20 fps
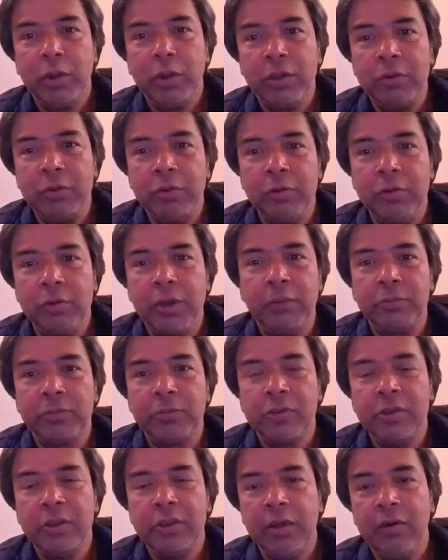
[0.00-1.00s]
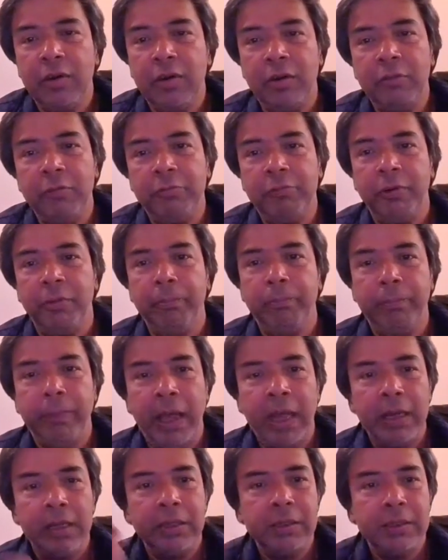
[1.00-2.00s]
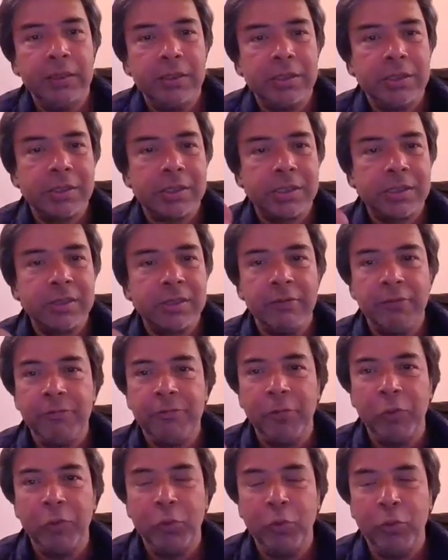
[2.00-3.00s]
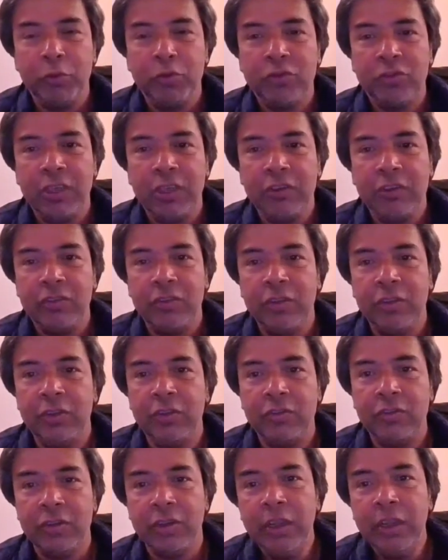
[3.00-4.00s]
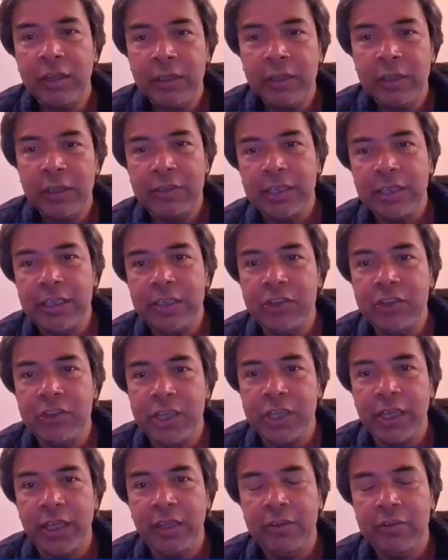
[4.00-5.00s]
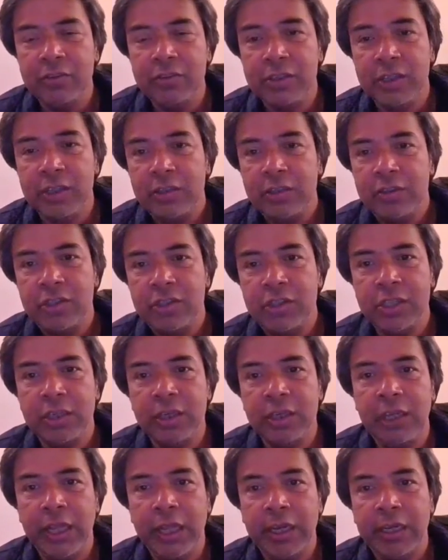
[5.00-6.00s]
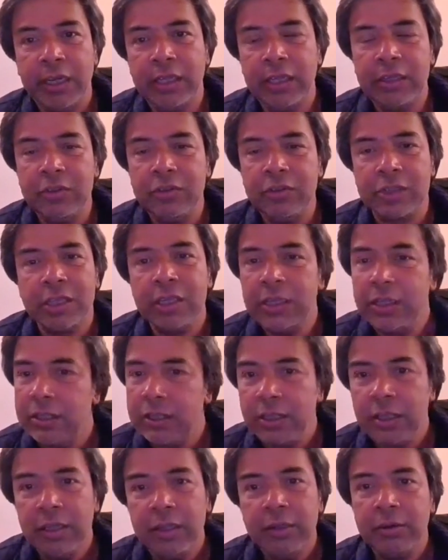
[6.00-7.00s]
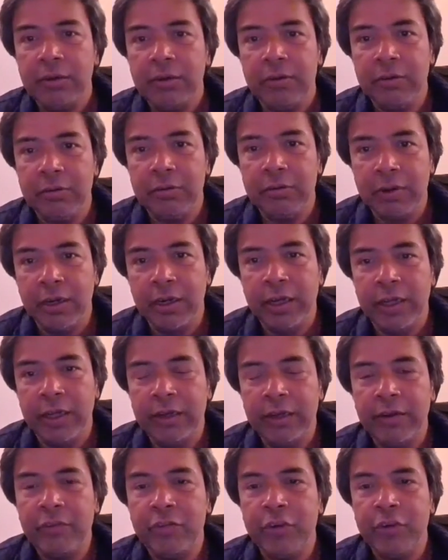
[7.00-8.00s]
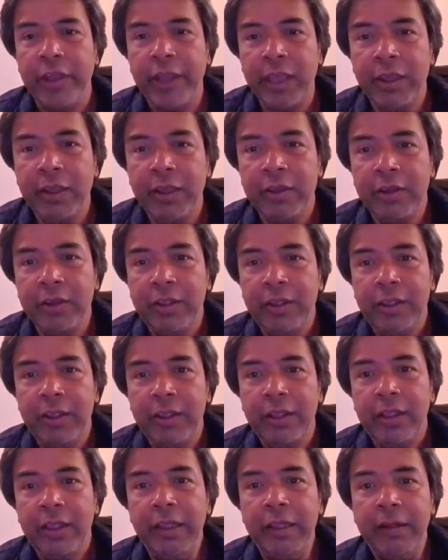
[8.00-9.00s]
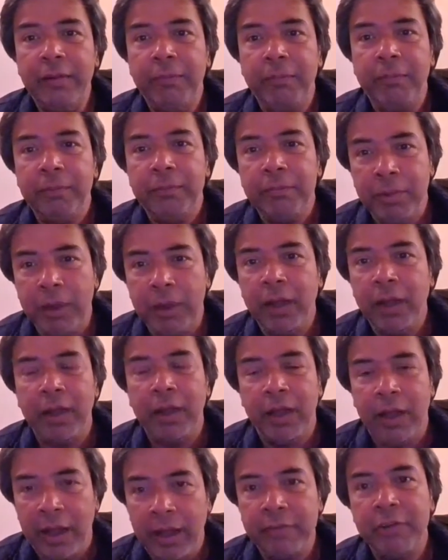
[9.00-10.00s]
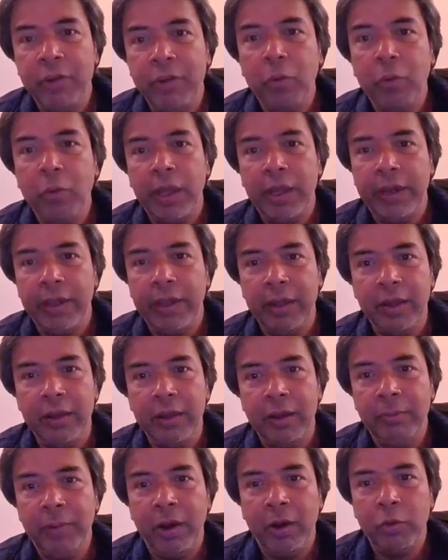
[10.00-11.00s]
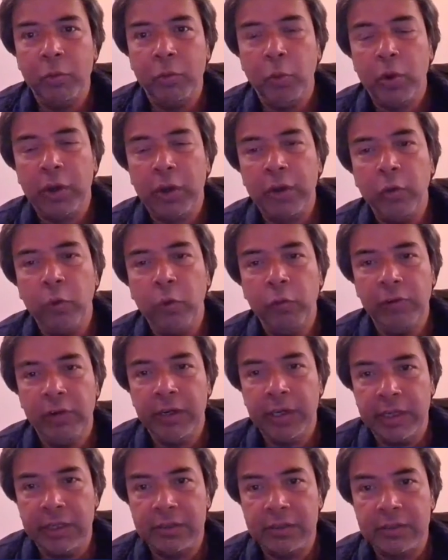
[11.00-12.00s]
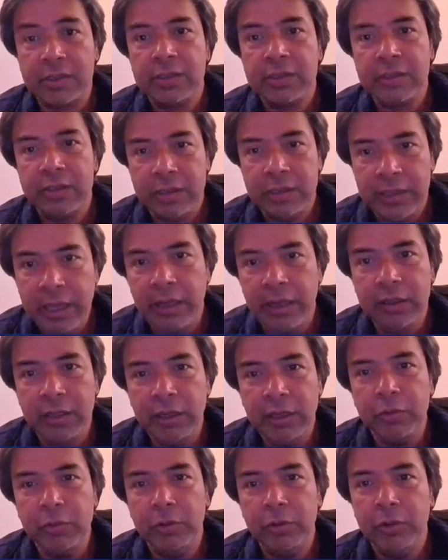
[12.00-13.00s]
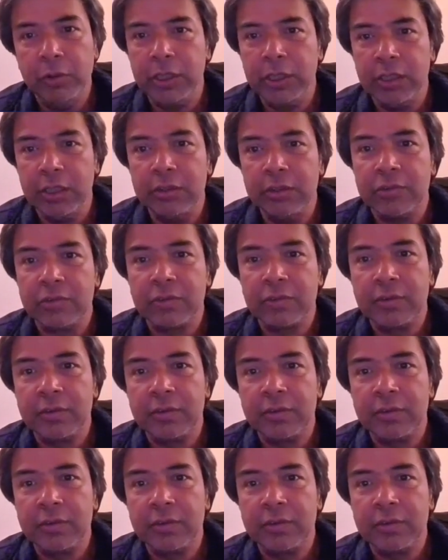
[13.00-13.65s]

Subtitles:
who comes to the ground for banners, four sixes, DJs, cheer ladies, right, drink, but have no idea about what an over is. They are the new audience.